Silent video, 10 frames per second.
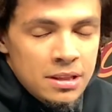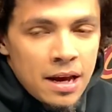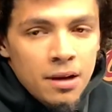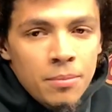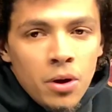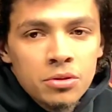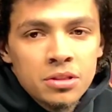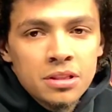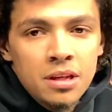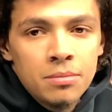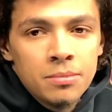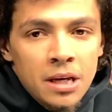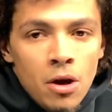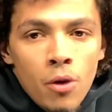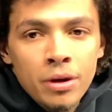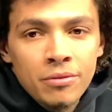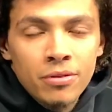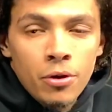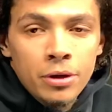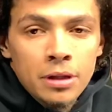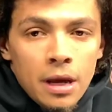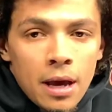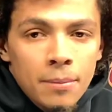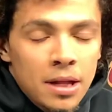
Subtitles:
staying composed just keeps me going and flowing in the game,